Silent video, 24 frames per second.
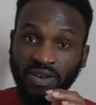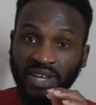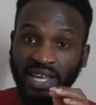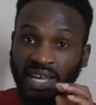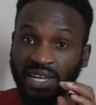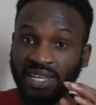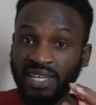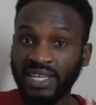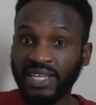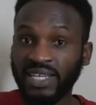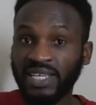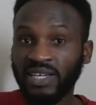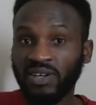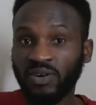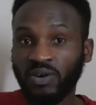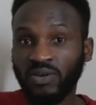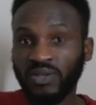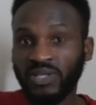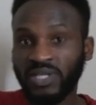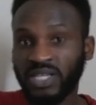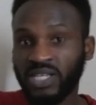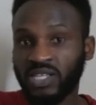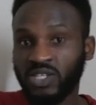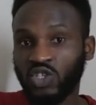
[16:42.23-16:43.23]
their daily
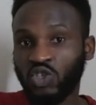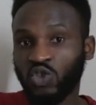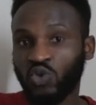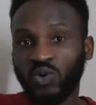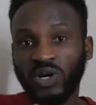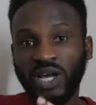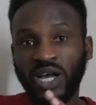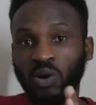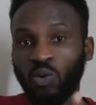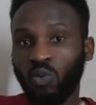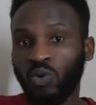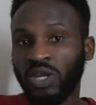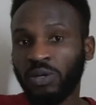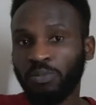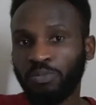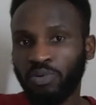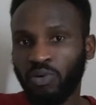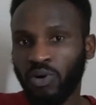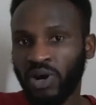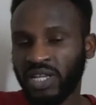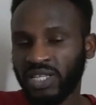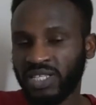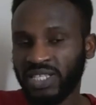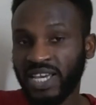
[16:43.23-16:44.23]
contents, you can win
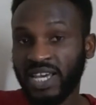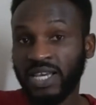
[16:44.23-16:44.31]
points,